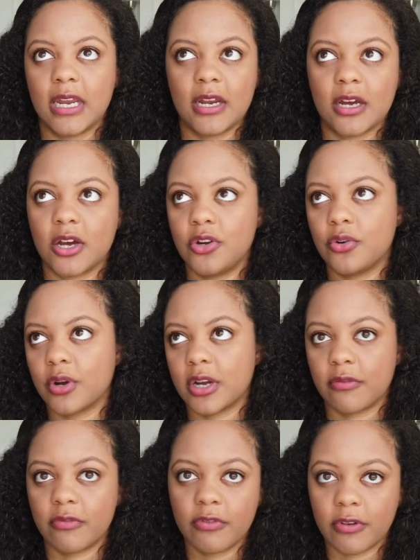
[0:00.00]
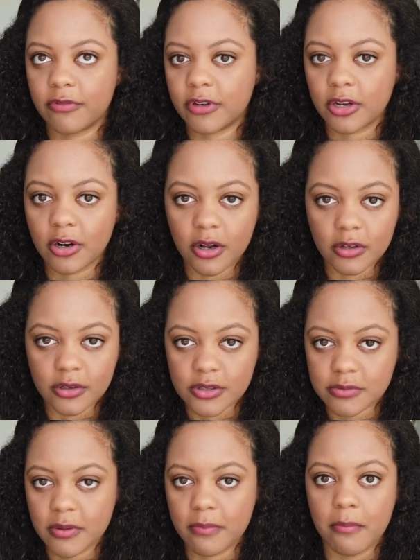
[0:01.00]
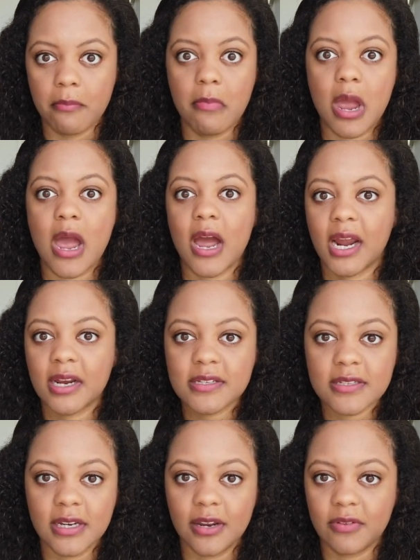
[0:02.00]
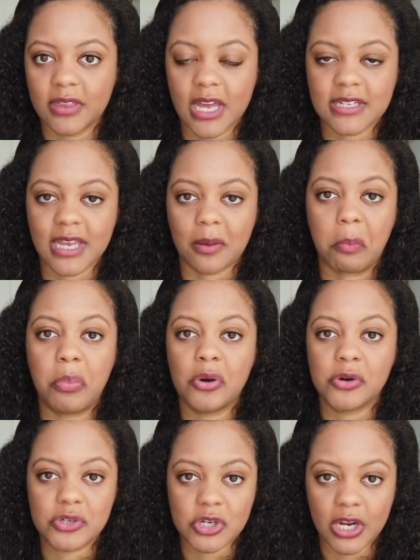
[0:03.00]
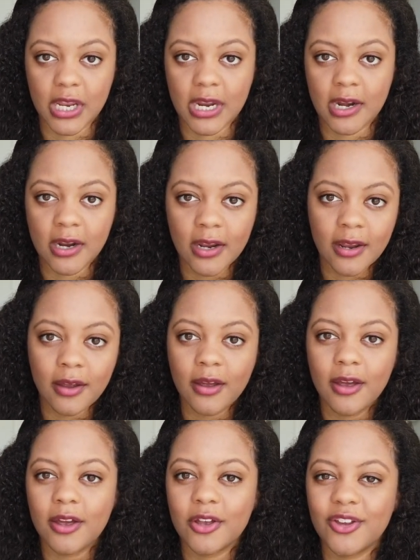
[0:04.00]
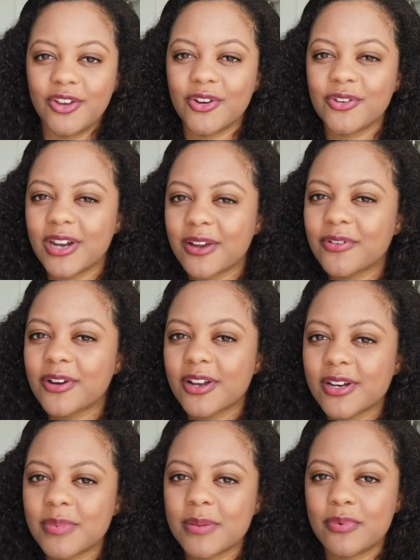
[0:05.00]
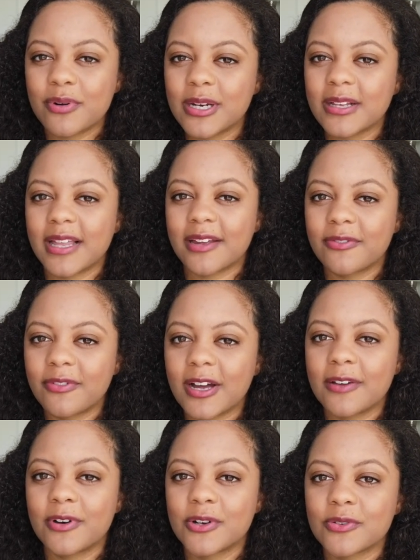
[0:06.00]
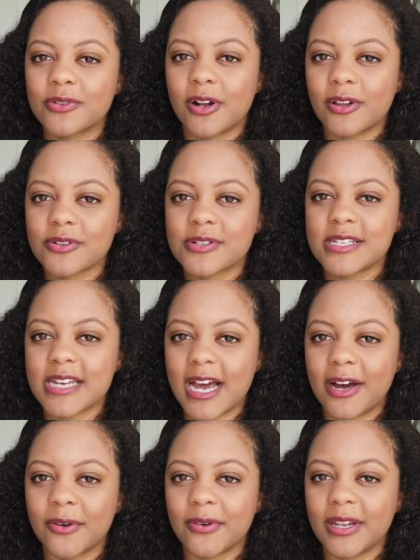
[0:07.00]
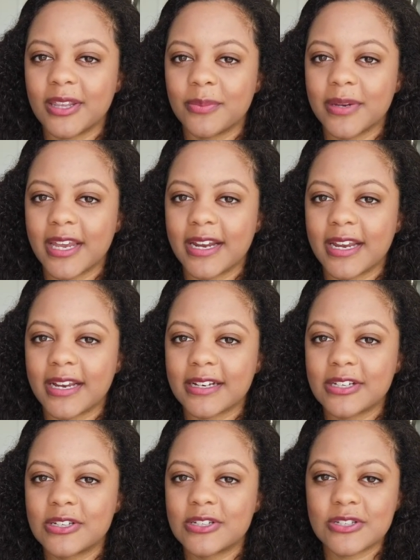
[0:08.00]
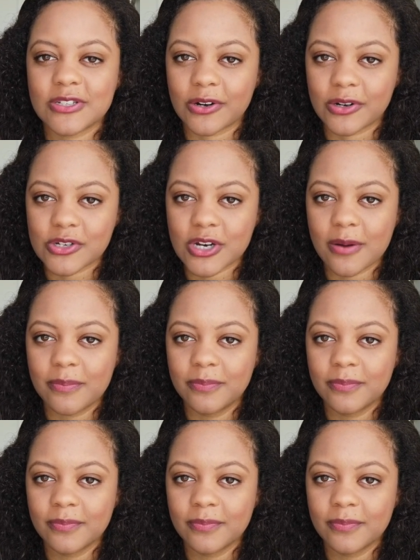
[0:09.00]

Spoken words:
like $150 max, and even that's like pushing it. You're never going to be putting like $500 down in the beginning to start a job.